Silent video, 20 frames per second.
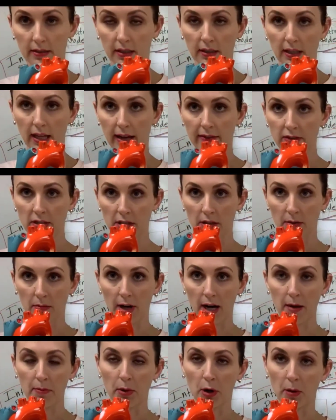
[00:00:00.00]
the left and the
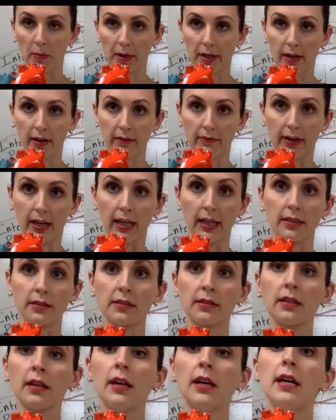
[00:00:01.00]
right pulmonary
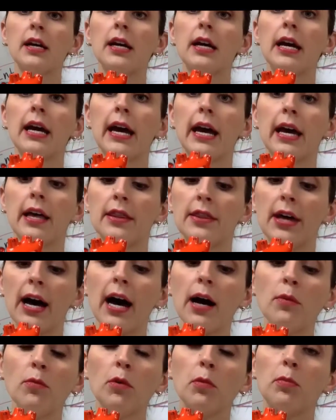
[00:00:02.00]
veins. And
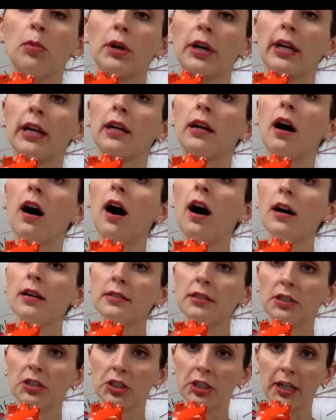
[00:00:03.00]
that will bring
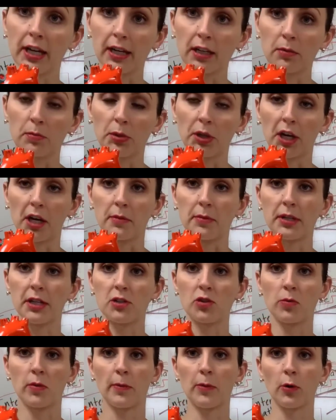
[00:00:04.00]
oxygenated blood,
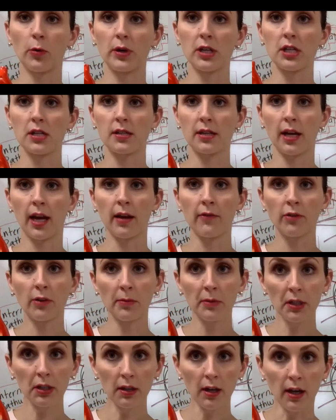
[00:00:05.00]
because remember we just came
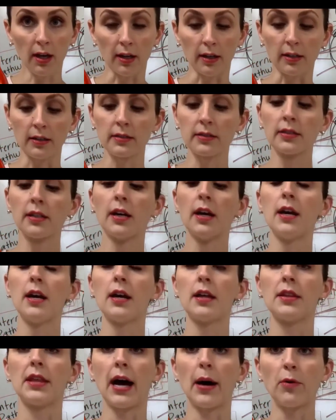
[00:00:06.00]
from the lungs,
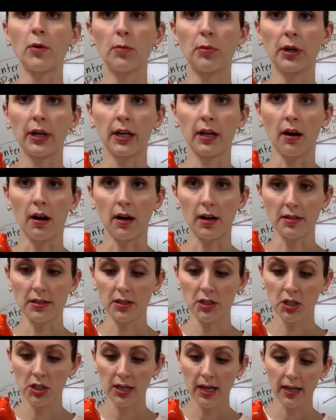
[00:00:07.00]
that will bring
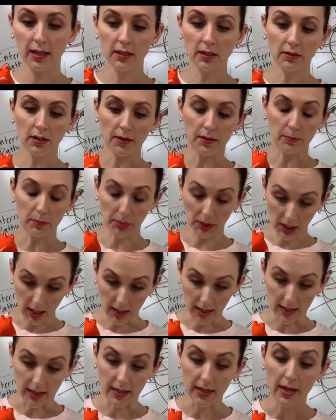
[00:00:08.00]
oxygenated
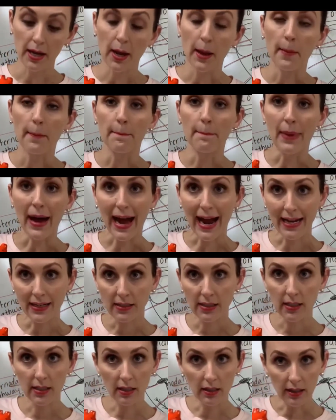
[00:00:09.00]
blood back
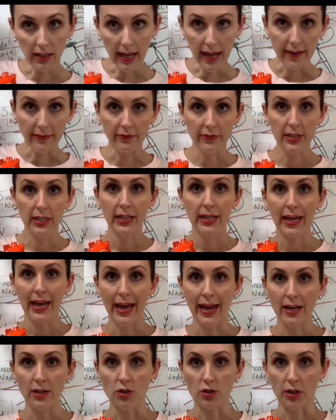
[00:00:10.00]
to the left
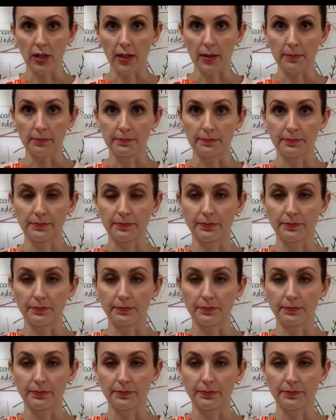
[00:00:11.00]
atrium.